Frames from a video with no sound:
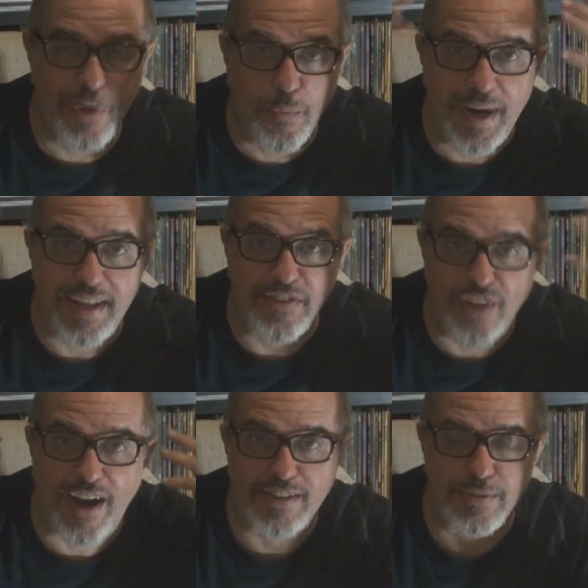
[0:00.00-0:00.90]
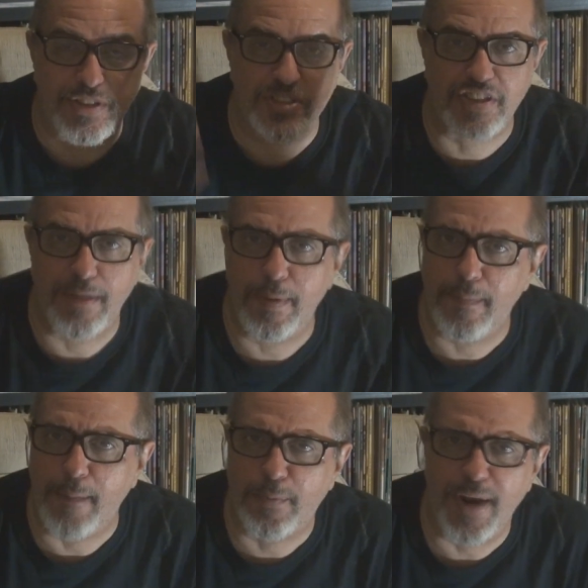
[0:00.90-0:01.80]
the witty thoughts would just come in
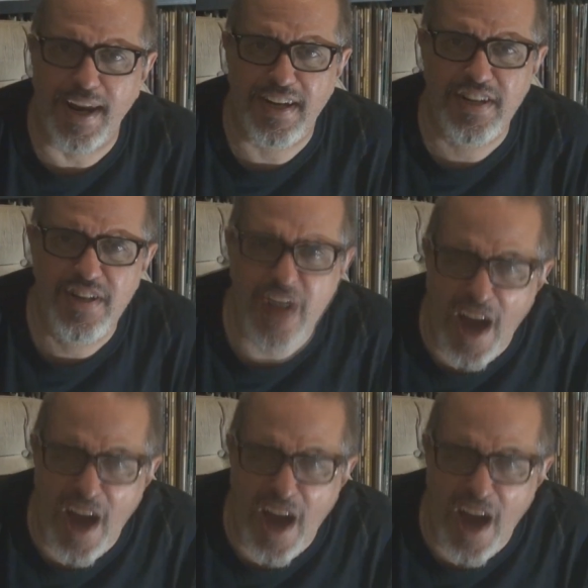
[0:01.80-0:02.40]
my brain.